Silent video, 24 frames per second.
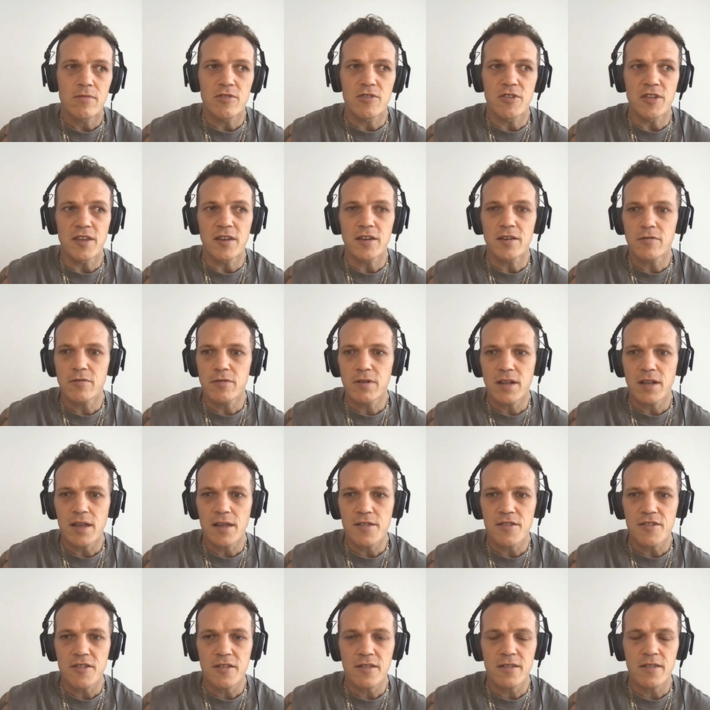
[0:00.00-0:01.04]
gender
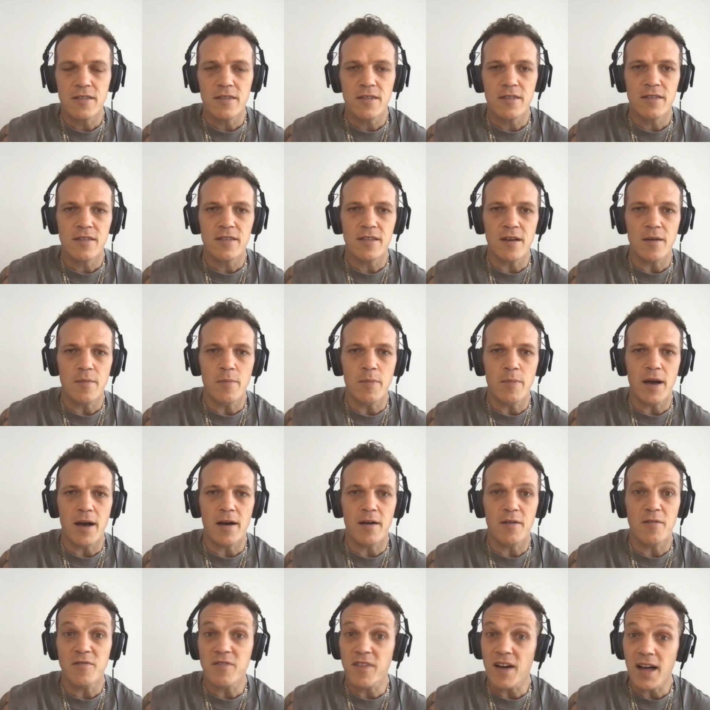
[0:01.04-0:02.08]
relations, about